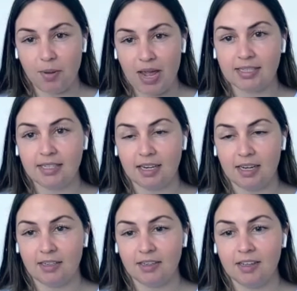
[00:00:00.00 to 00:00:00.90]

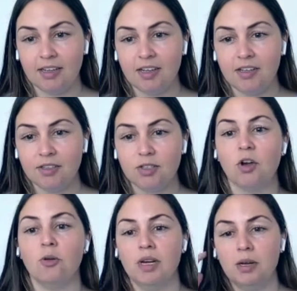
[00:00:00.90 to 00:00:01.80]
Capacity.
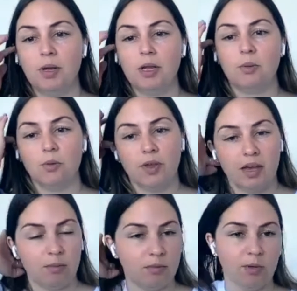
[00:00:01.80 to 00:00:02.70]
So many people
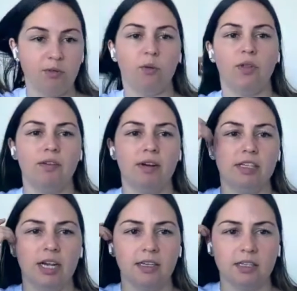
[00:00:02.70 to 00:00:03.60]
that before they
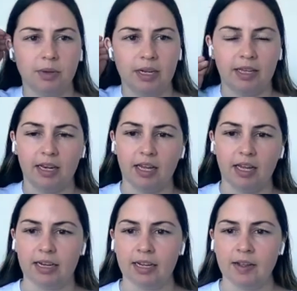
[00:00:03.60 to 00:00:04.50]
reach out to me, they're
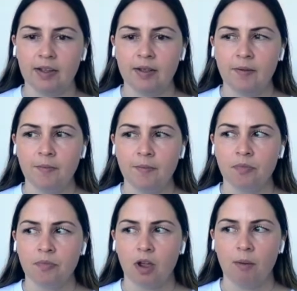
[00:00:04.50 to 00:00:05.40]
like,
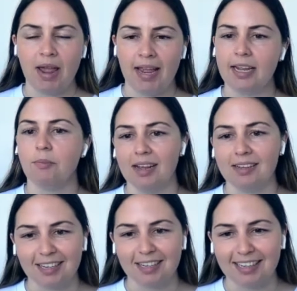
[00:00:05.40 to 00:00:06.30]
I'm at
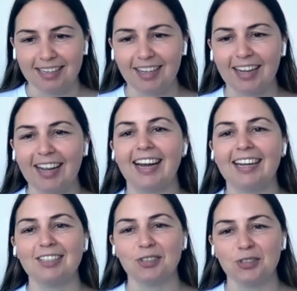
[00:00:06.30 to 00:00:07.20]
capacity. Like, I
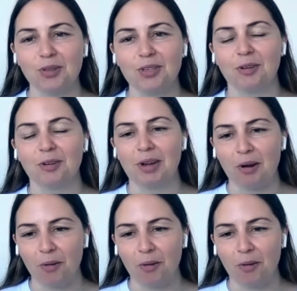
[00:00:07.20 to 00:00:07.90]
can't do this on